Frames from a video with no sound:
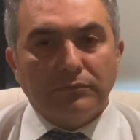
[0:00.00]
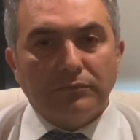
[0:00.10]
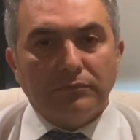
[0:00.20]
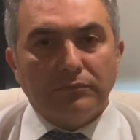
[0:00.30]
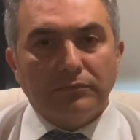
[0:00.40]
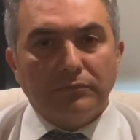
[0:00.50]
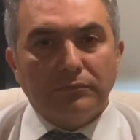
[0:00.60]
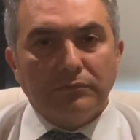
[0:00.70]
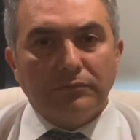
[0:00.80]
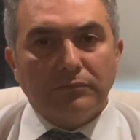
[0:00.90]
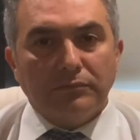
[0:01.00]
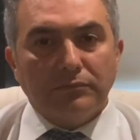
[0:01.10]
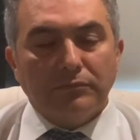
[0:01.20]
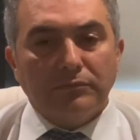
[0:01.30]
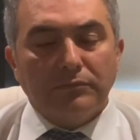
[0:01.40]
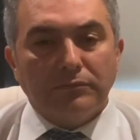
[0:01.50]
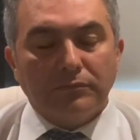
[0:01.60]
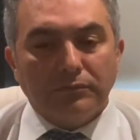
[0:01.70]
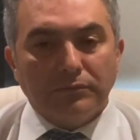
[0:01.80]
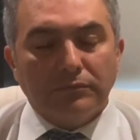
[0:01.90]

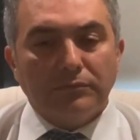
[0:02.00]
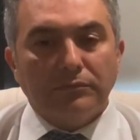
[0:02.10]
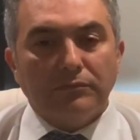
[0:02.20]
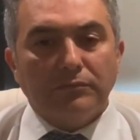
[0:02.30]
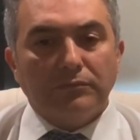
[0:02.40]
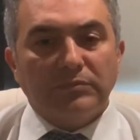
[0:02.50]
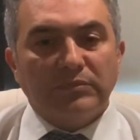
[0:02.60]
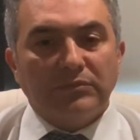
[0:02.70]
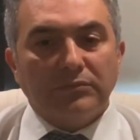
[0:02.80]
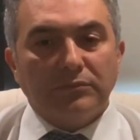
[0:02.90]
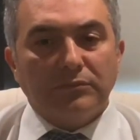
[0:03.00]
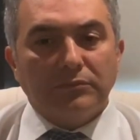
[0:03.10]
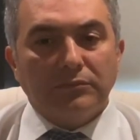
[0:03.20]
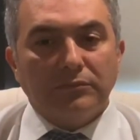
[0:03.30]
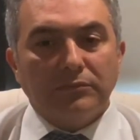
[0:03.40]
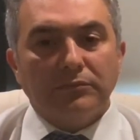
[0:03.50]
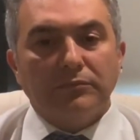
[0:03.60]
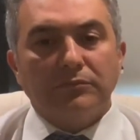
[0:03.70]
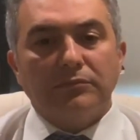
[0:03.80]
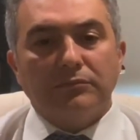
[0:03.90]

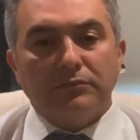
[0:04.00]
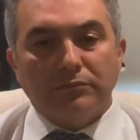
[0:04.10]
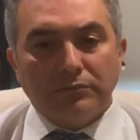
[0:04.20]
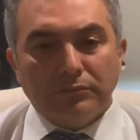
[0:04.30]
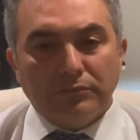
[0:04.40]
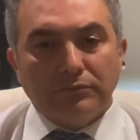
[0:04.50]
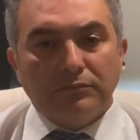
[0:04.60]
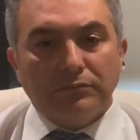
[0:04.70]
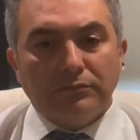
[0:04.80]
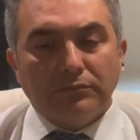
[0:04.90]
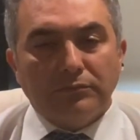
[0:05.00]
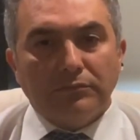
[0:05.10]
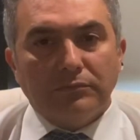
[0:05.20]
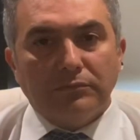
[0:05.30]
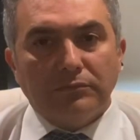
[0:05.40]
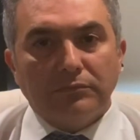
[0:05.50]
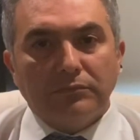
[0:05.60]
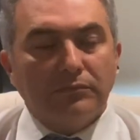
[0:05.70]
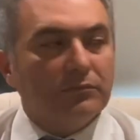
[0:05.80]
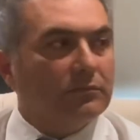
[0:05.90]

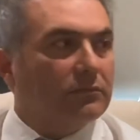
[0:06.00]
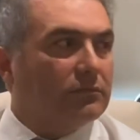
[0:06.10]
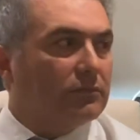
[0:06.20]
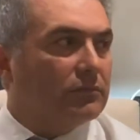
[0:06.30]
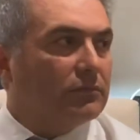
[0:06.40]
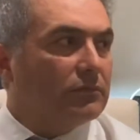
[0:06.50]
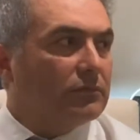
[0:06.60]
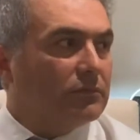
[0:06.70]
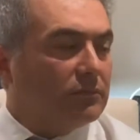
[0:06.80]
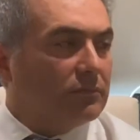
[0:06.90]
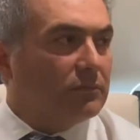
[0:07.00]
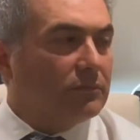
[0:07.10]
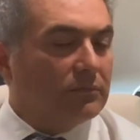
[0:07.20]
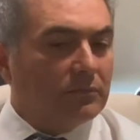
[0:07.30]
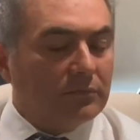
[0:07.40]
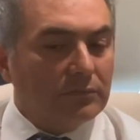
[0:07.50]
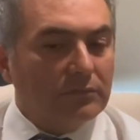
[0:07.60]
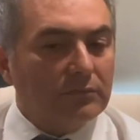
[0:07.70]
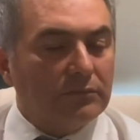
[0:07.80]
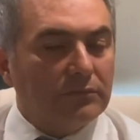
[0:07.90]
No words are spoken by the person on screen.